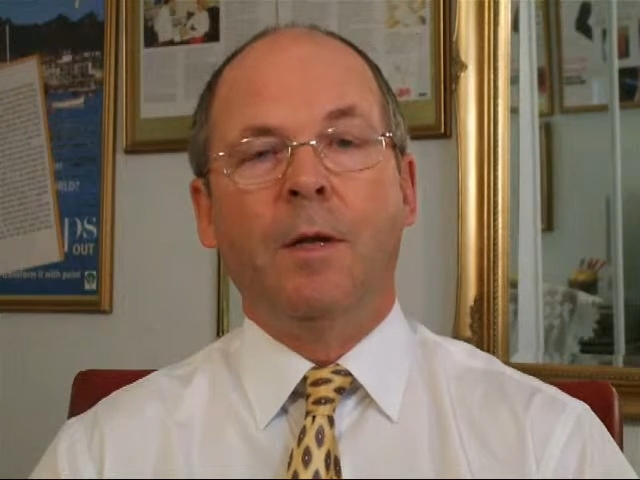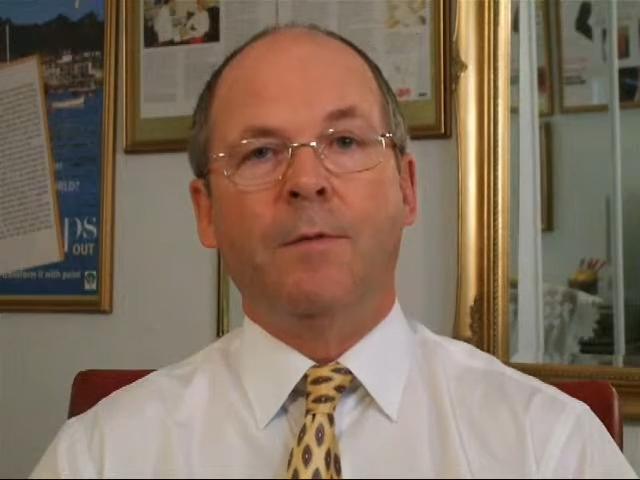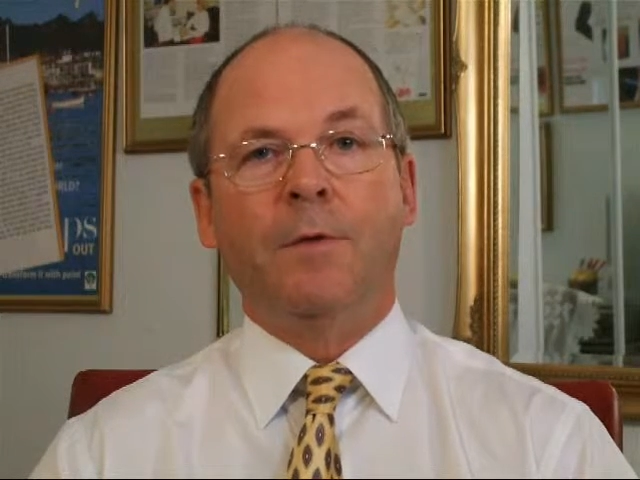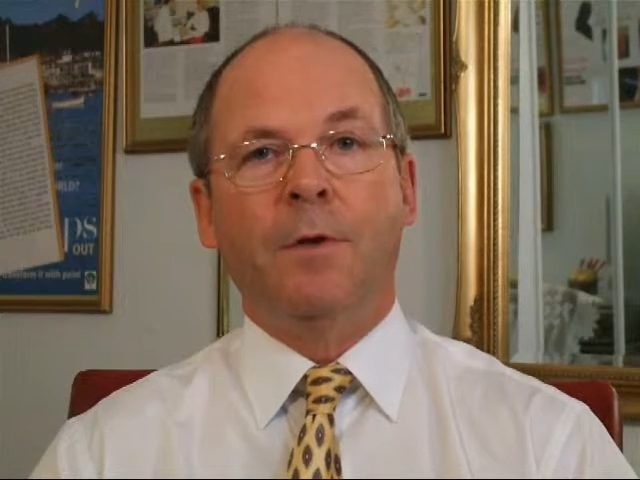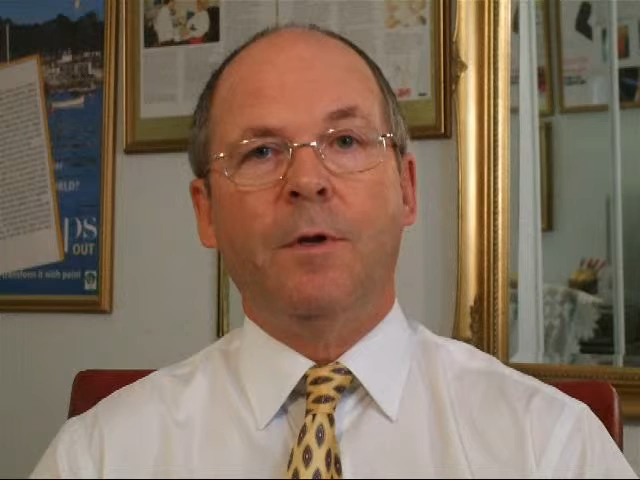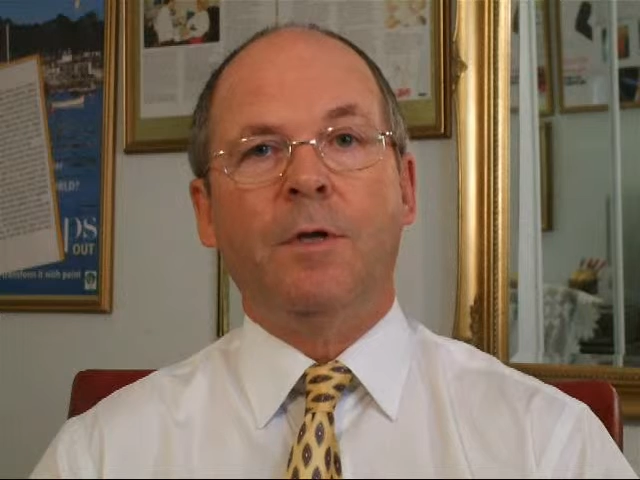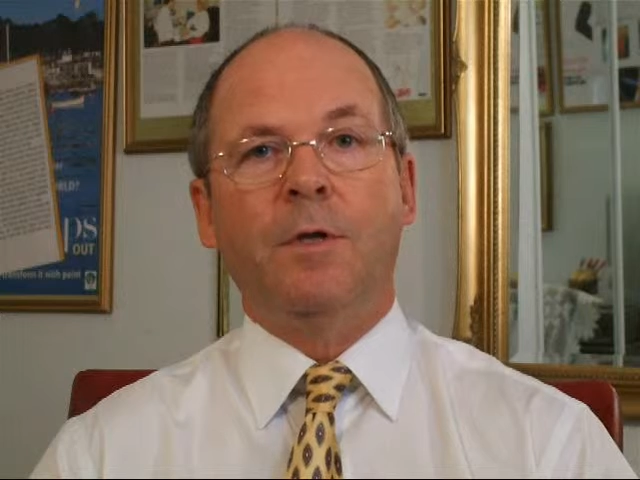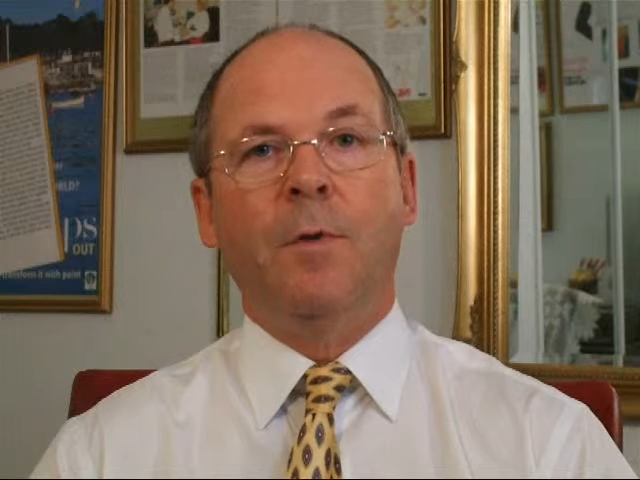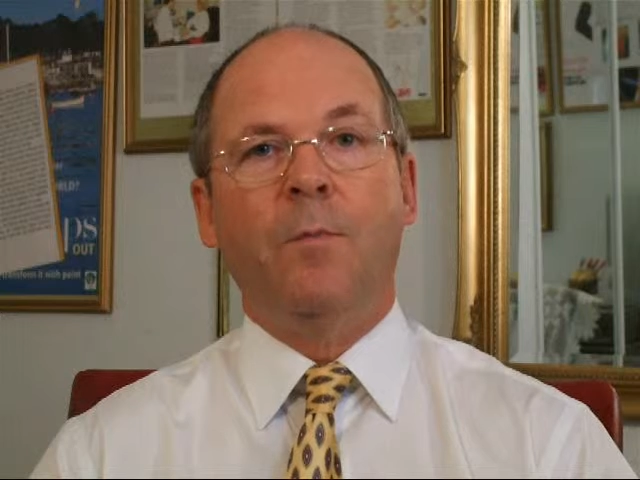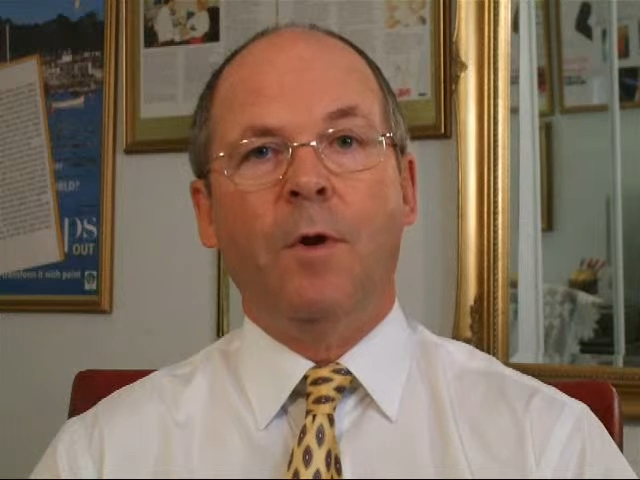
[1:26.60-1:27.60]
And I've certainly
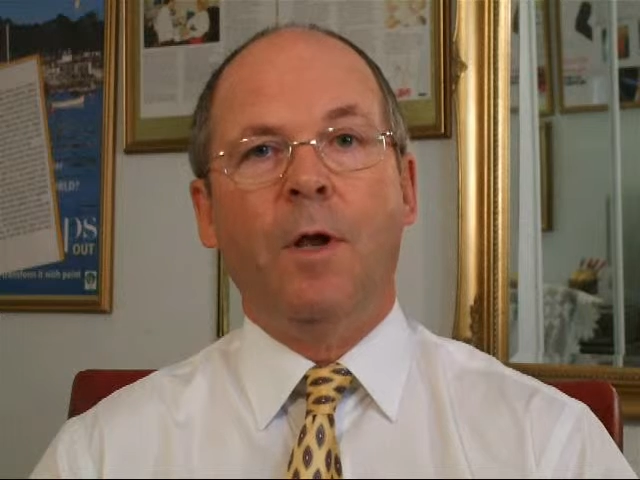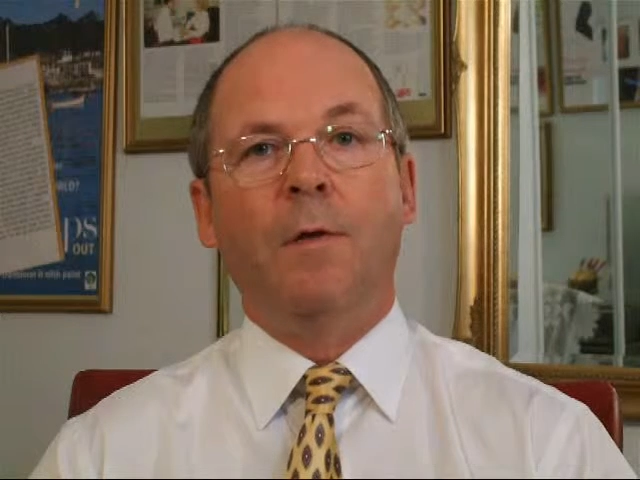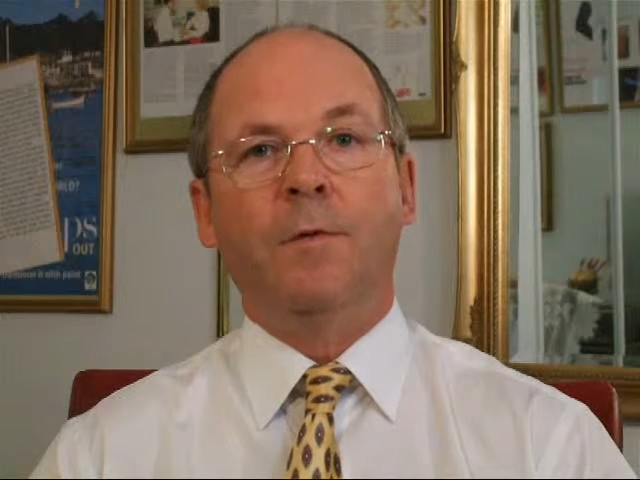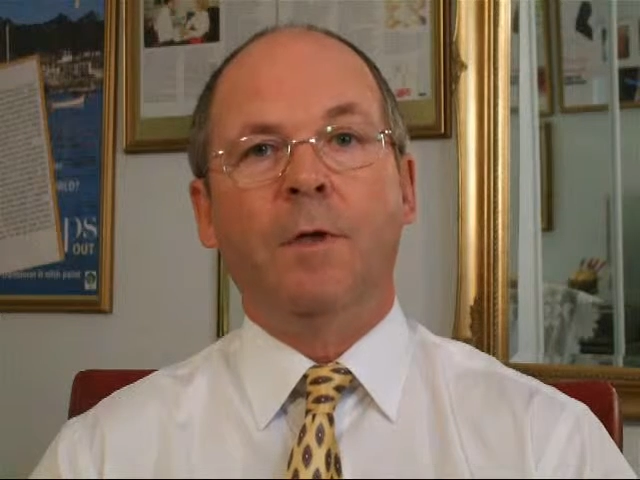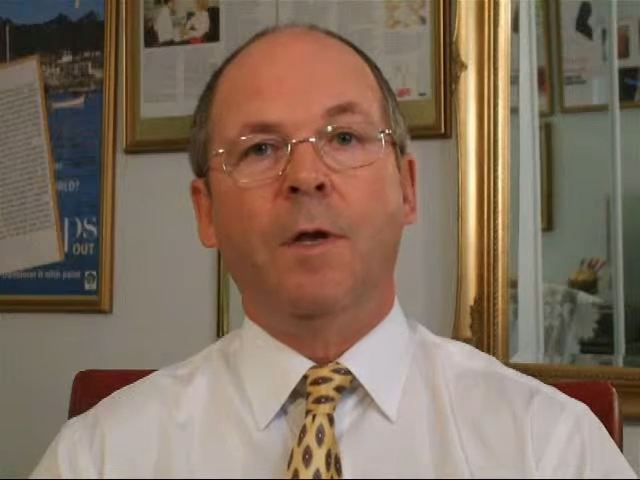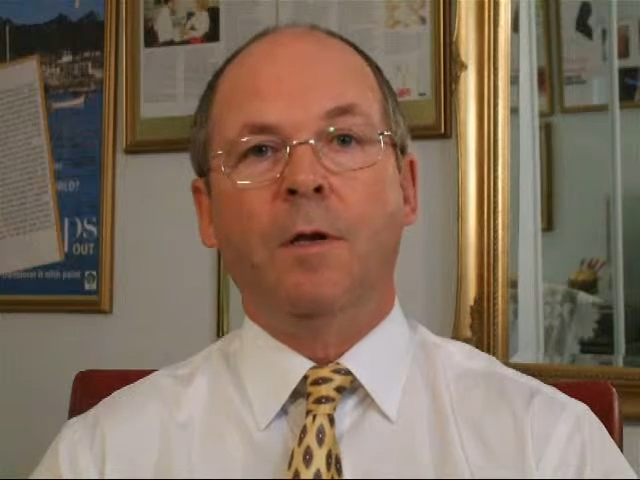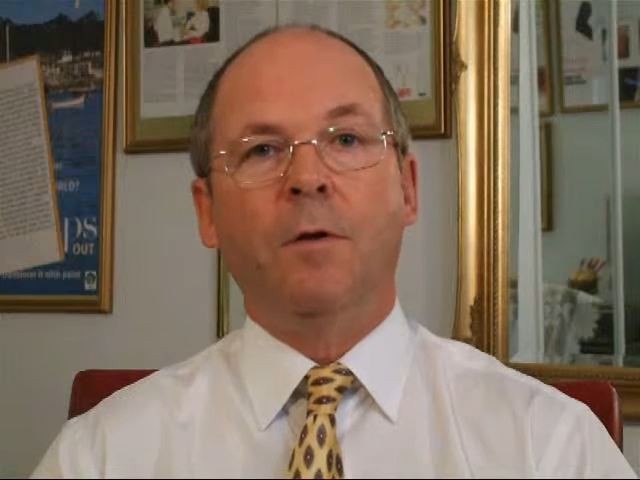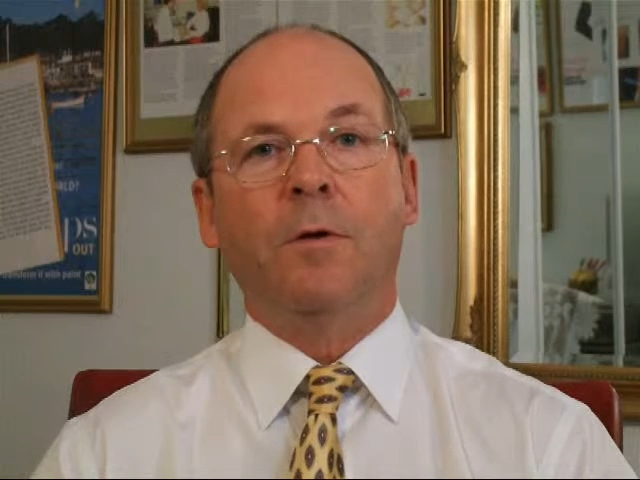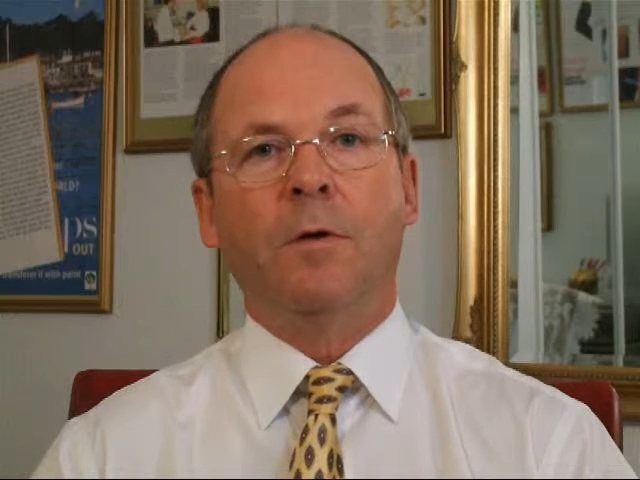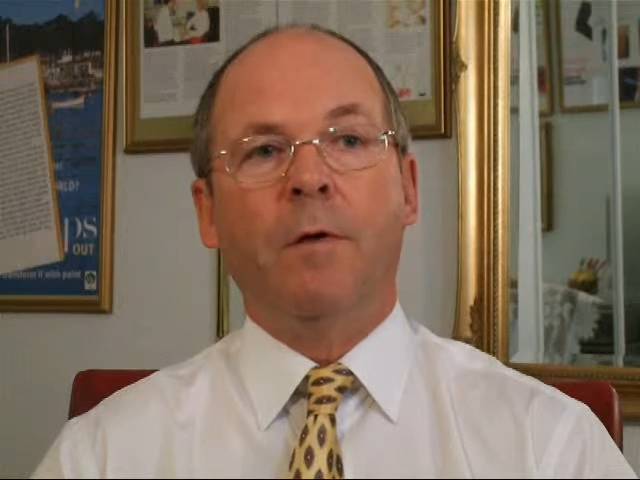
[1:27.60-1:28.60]
saved more lives than any
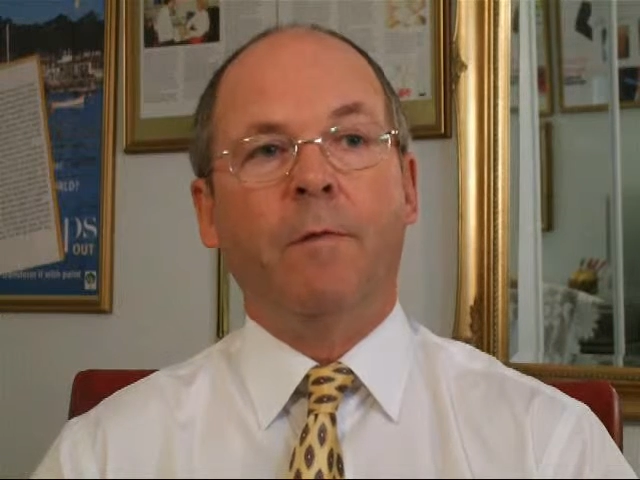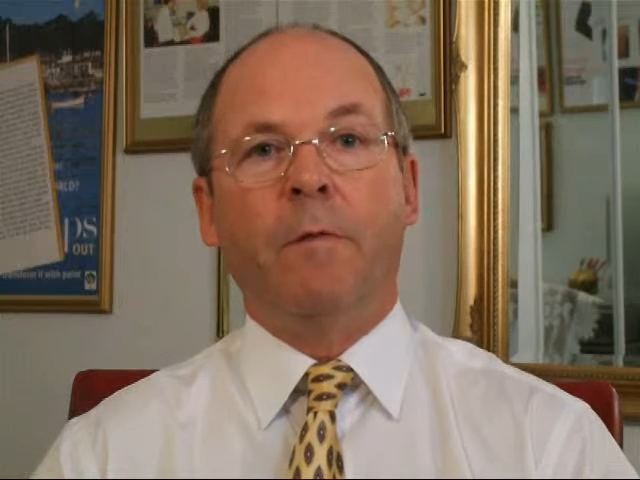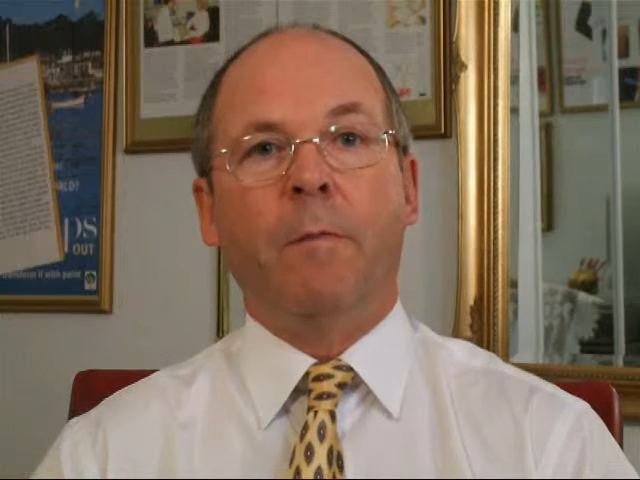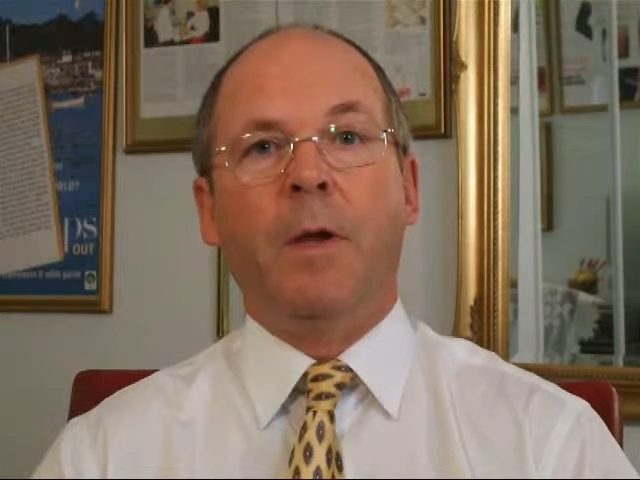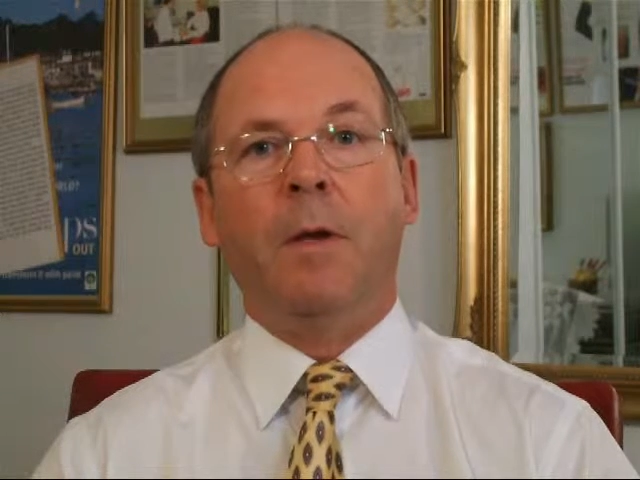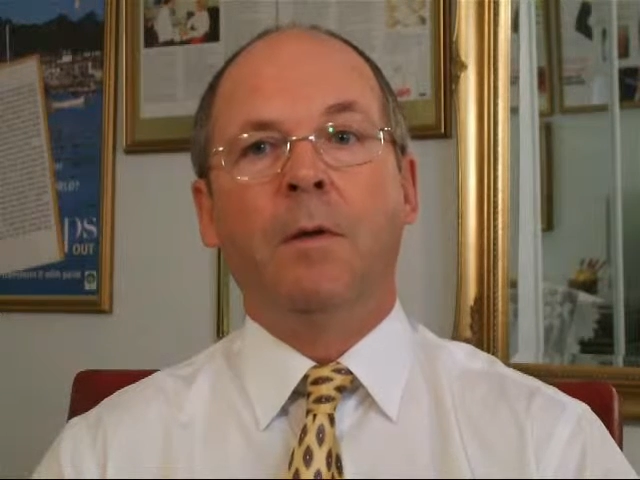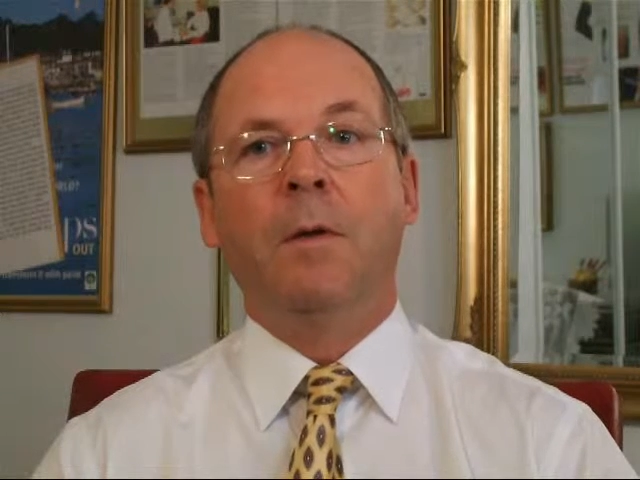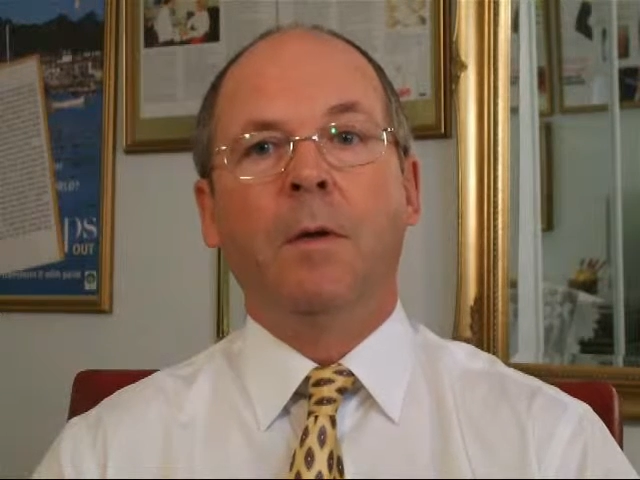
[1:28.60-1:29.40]
doctor I've ever met.